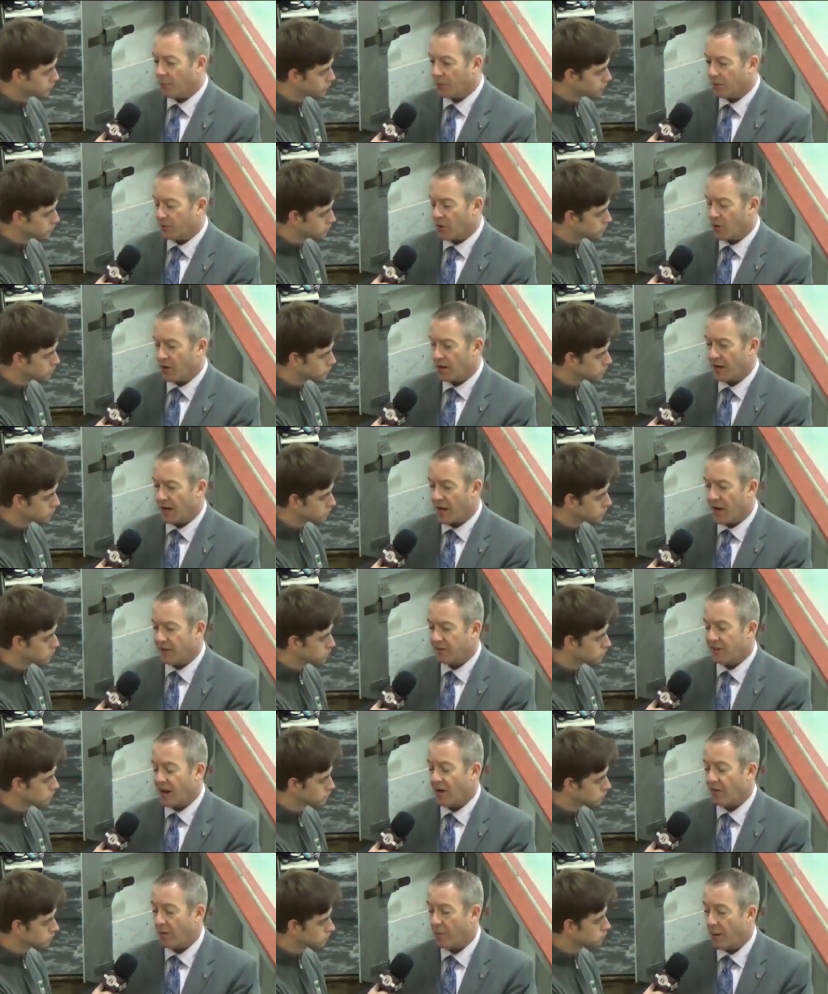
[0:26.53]
Speaker 1: a couple
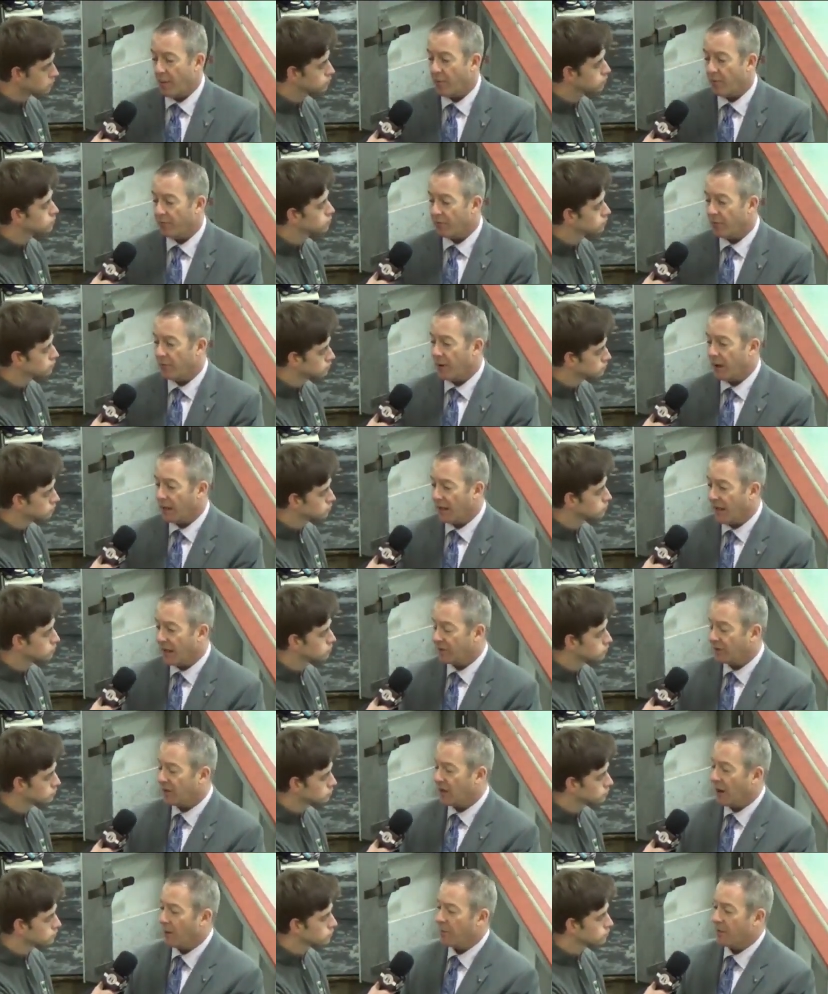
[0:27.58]
returning guys that I remember from
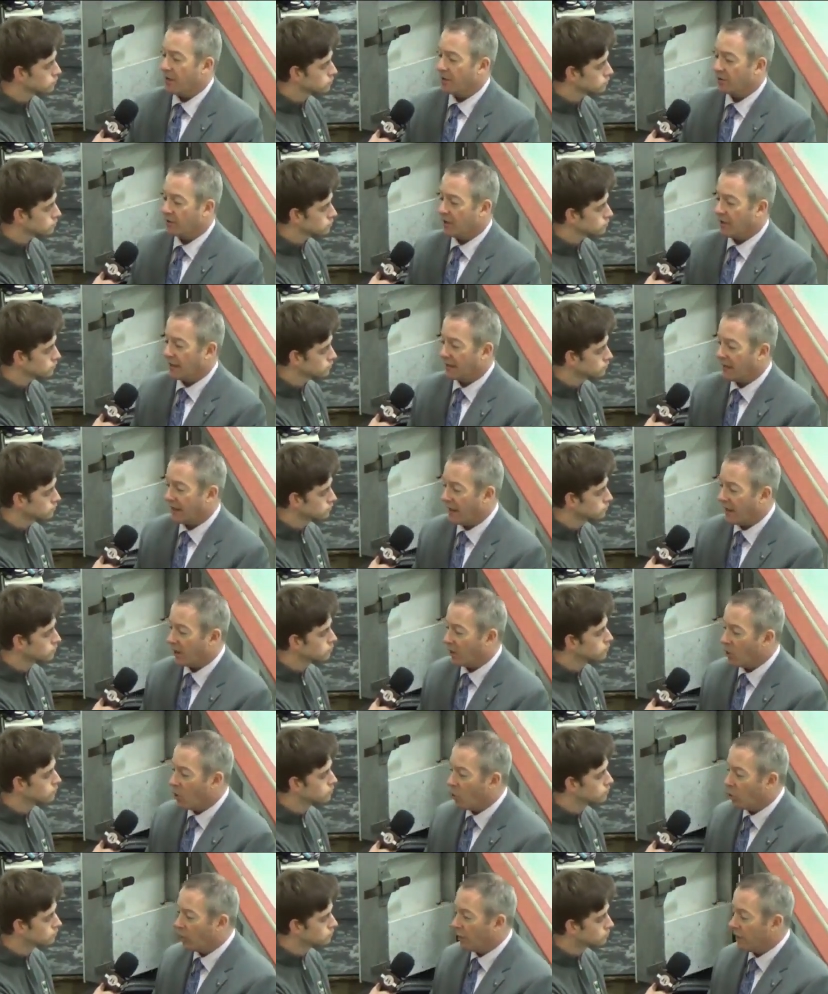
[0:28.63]
my last time in this league.
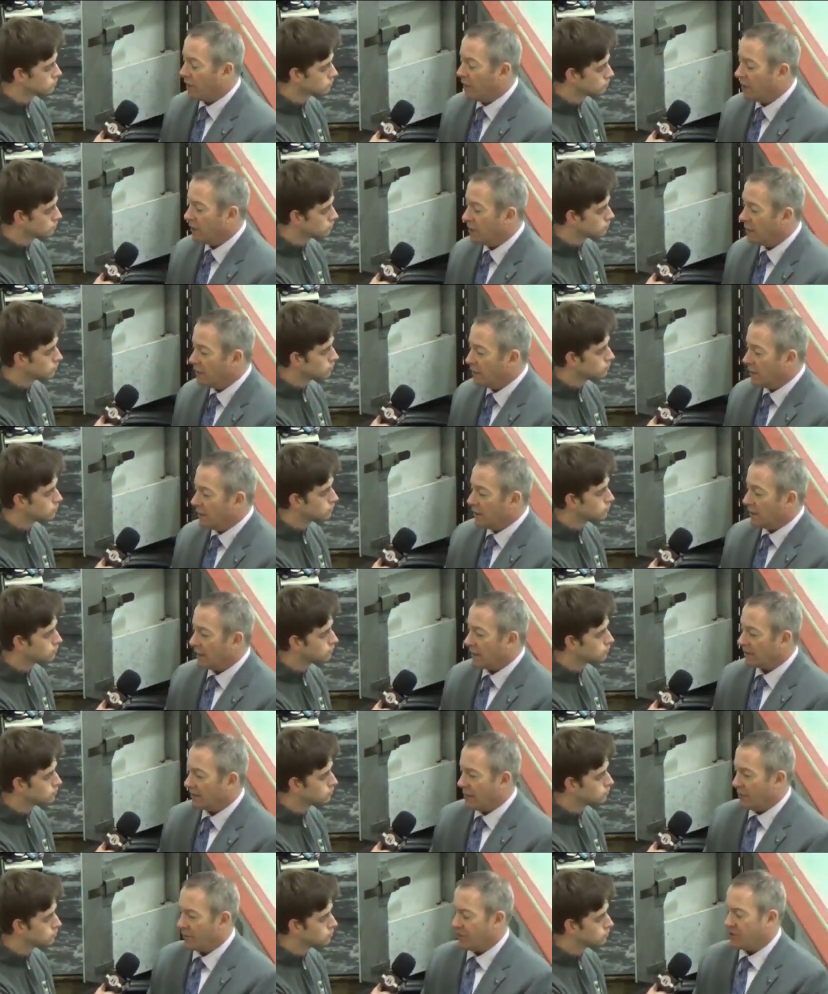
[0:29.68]
They got a goalie
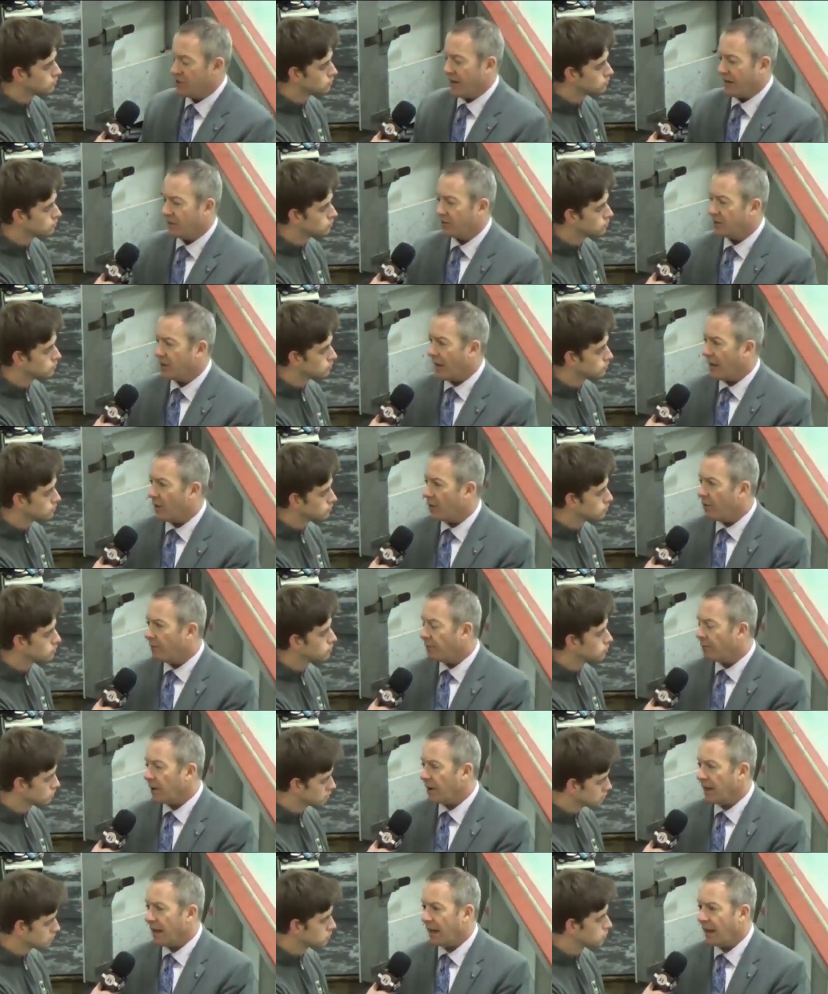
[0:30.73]
his name is Jake
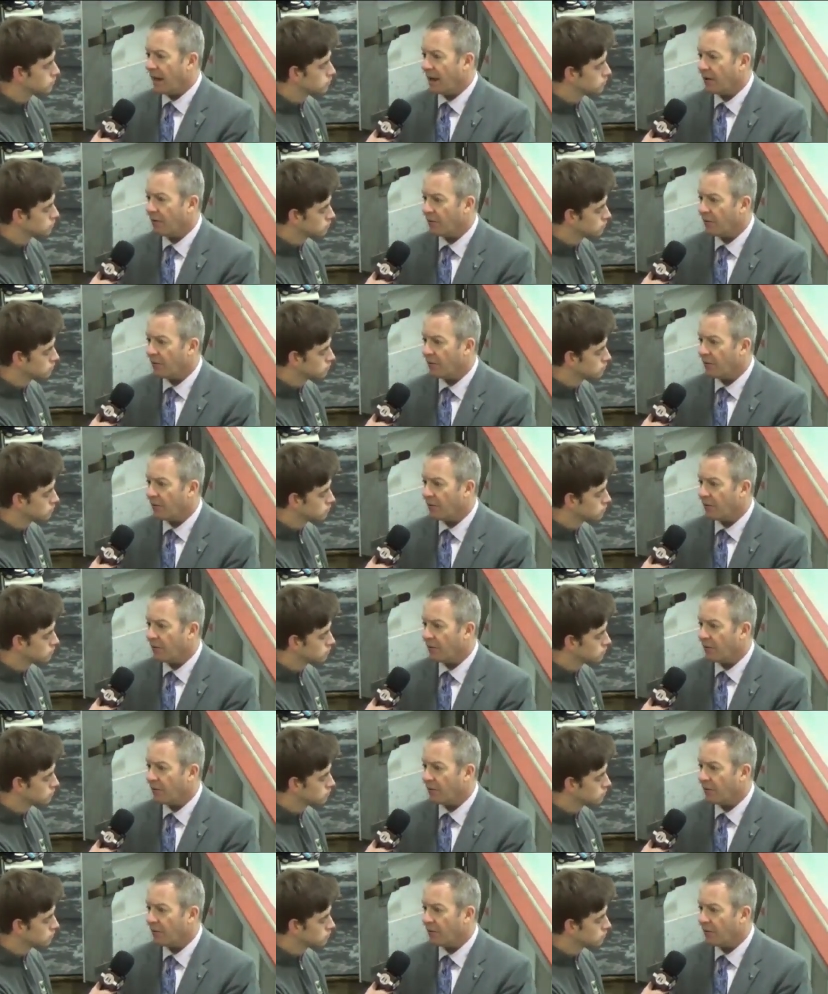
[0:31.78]
Snyder, and